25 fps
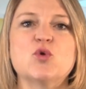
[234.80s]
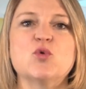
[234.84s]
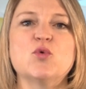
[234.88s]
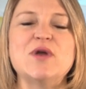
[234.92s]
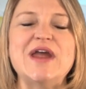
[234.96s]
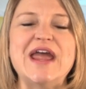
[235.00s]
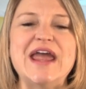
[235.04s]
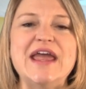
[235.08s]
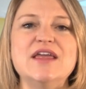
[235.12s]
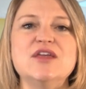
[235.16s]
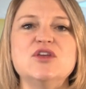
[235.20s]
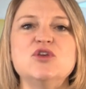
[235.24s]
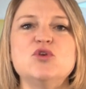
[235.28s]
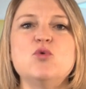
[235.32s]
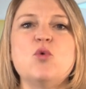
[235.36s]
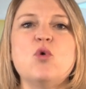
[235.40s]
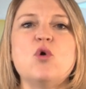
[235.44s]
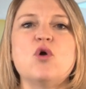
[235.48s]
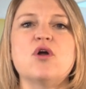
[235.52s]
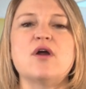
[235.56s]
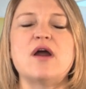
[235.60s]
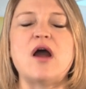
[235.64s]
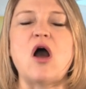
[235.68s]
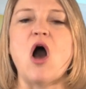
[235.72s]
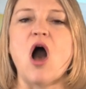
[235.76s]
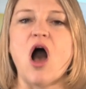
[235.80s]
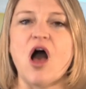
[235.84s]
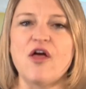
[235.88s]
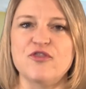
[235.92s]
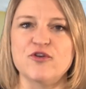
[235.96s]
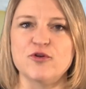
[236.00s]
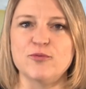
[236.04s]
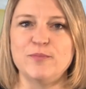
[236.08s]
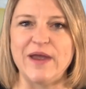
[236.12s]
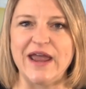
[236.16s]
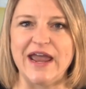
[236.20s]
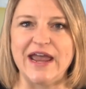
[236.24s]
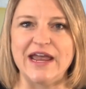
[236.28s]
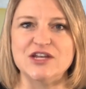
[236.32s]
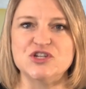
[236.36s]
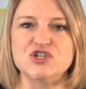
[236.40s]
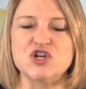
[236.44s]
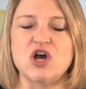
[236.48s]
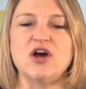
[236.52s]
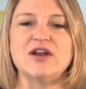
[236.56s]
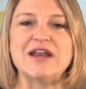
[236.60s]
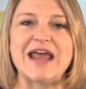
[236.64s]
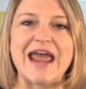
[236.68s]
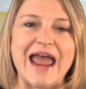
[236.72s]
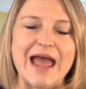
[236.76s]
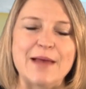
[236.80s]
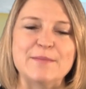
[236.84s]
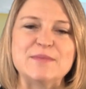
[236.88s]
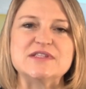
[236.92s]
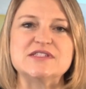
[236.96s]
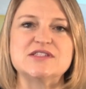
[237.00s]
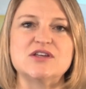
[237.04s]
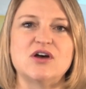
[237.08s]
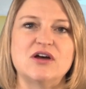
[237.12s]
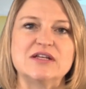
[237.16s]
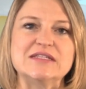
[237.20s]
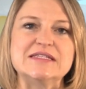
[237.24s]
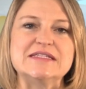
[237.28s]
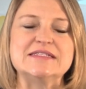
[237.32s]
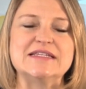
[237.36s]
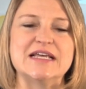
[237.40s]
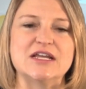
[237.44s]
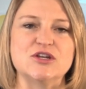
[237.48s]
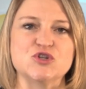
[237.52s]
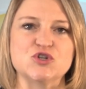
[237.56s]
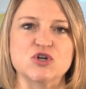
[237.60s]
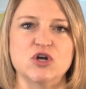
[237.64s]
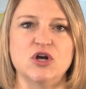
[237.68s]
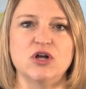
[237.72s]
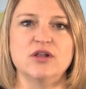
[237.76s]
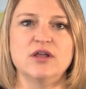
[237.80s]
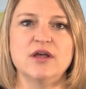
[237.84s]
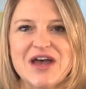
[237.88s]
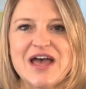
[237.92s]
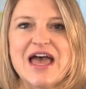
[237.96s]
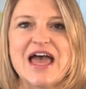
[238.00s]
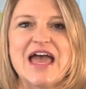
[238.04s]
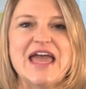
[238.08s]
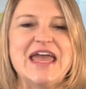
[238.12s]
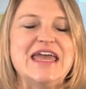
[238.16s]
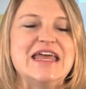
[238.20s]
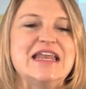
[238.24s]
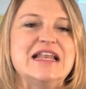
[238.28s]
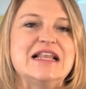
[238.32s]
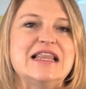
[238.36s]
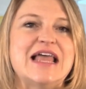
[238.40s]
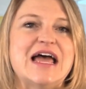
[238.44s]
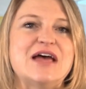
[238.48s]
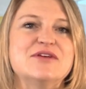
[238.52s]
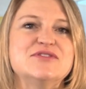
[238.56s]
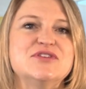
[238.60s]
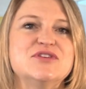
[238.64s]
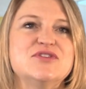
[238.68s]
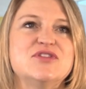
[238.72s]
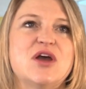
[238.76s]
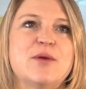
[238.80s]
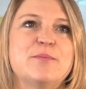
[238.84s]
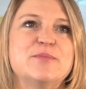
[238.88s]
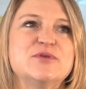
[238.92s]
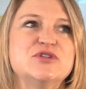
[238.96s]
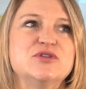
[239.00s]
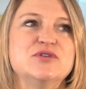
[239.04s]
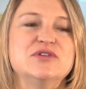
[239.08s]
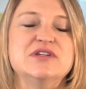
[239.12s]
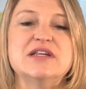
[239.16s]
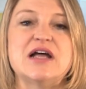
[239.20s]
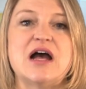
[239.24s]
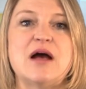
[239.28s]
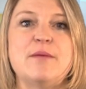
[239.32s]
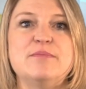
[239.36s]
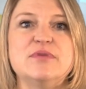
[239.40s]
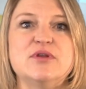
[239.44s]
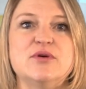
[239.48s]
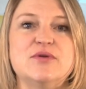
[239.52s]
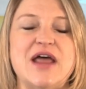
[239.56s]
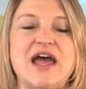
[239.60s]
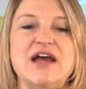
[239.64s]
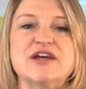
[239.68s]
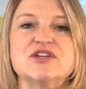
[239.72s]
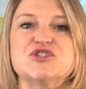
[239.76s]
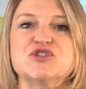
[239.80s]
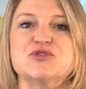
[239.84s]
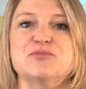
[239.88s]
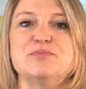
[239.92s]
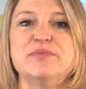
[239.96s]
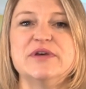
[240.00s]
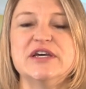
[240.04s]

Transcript: create your author page on Amazon Central. It allows you the opportunity to upload extra